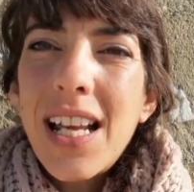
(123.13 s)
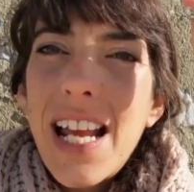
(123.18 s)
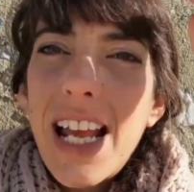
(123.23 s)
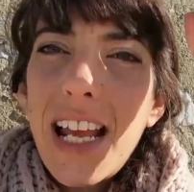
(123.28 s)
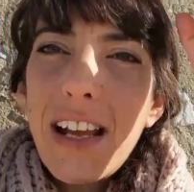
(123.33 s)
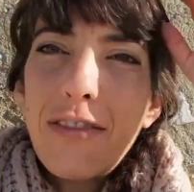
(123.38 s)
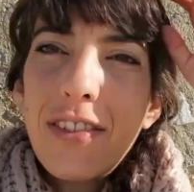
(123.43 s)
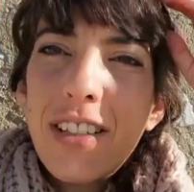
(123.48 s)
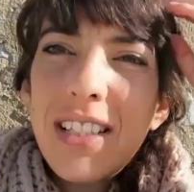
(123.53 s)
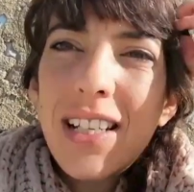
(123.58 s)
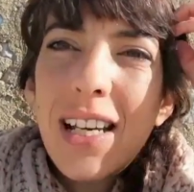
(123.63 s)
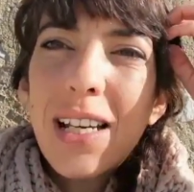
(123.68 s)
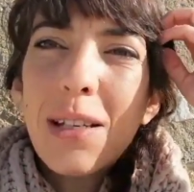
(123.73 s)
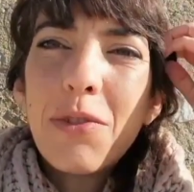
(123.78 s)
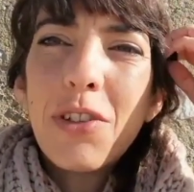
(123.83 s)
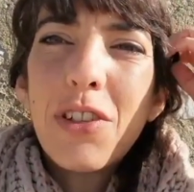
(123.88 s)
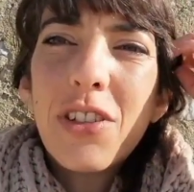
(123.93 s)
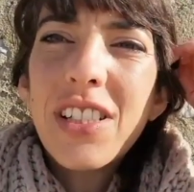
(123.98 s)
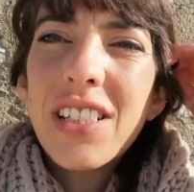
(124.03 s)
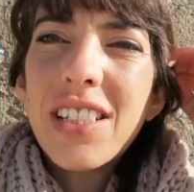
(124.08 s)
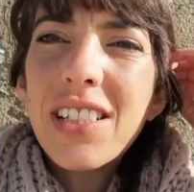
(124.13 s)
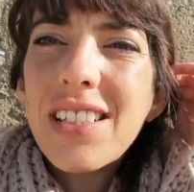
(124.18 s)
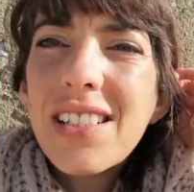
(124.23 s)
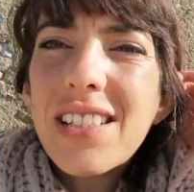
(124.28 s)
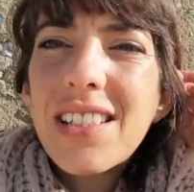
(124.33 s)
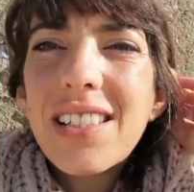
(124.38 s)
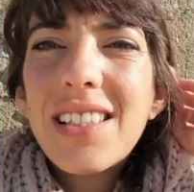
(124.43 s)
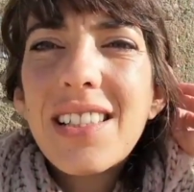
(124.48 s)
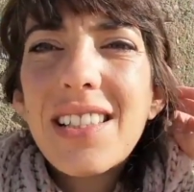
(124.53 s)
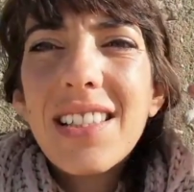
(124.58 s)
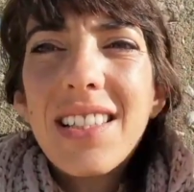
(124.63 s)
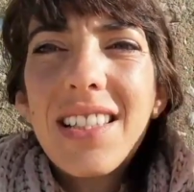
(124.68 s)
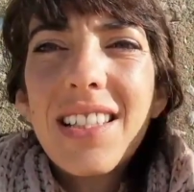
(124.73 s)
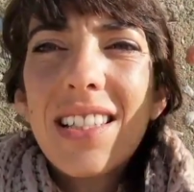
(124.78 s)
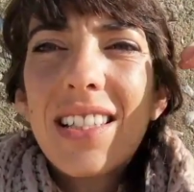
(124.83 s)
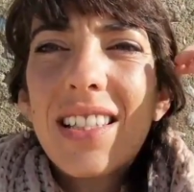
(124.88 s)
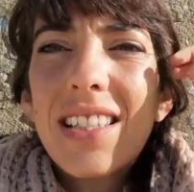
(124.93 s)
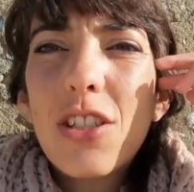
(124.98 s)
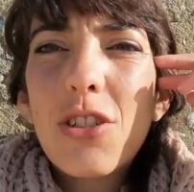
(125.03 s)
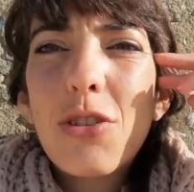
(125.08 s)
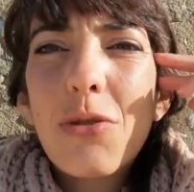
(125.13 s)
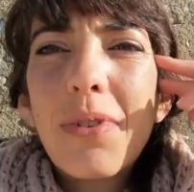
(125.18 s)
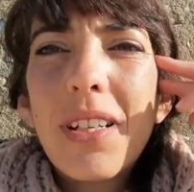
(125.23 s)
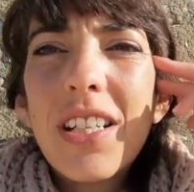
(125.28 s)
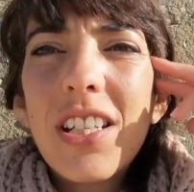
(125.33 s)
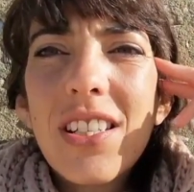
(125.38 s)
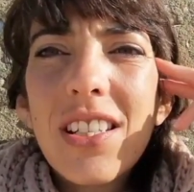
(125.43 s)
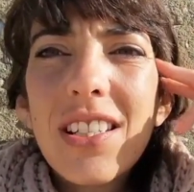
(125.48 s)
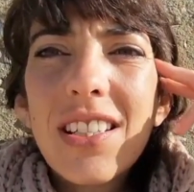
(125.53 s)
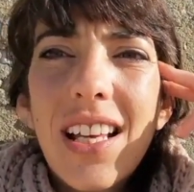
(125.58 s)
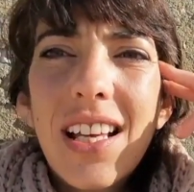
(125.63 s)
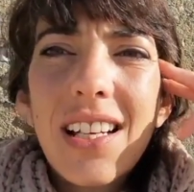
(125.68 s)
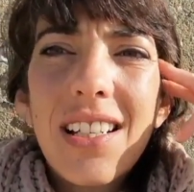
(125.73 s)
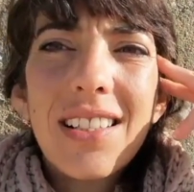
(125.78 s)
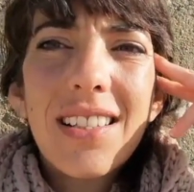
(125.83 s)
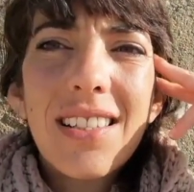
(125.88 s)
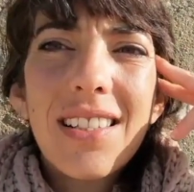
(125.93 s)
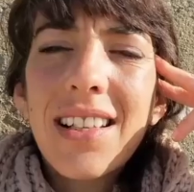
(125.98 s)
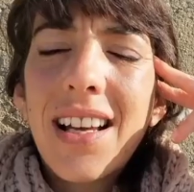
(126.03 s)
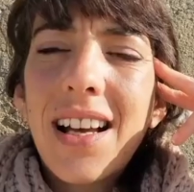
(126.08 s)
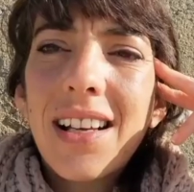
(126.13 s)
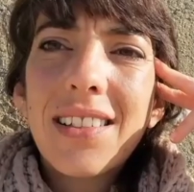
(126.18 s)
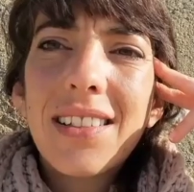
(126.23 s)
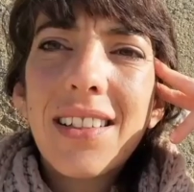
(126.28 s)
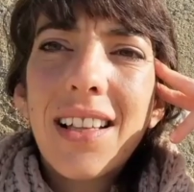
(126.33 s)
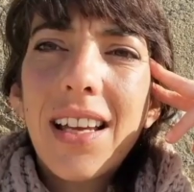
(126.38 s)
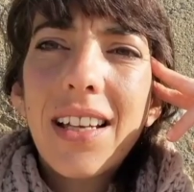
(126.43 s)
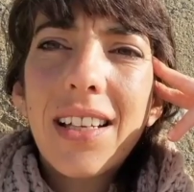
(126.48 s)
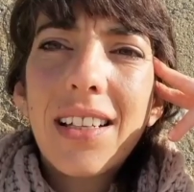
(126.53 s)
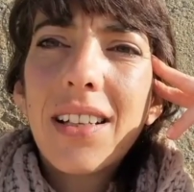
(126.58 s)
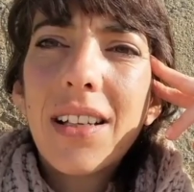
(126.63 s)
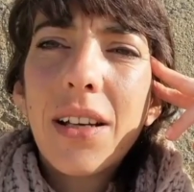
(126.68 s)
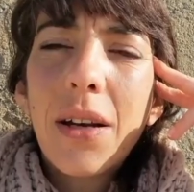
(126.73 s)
Every time you're in the situation that is not like